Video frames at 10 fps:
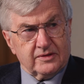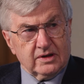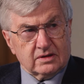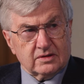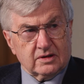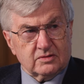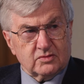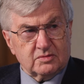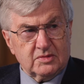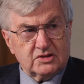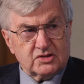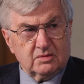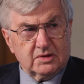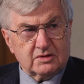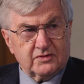thing, that it would mean
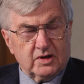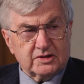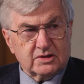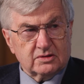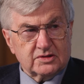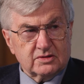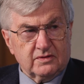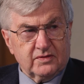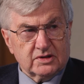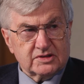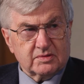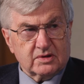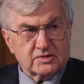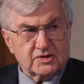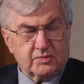Germany was fighting on two fronts,
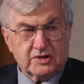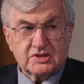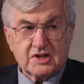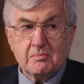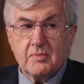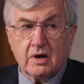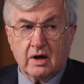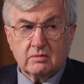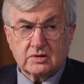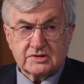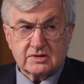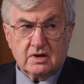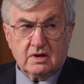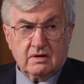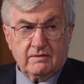because the British Empire was
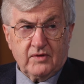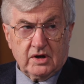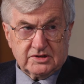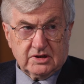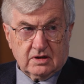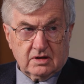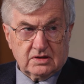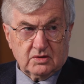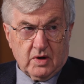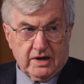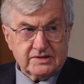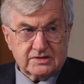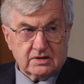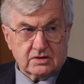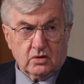fighting in the
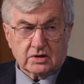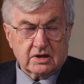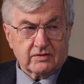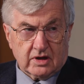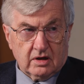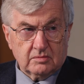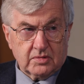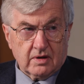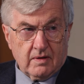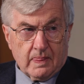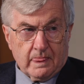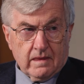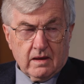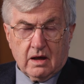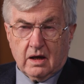West, had not given up,
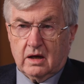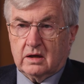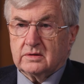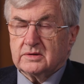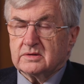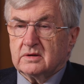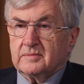and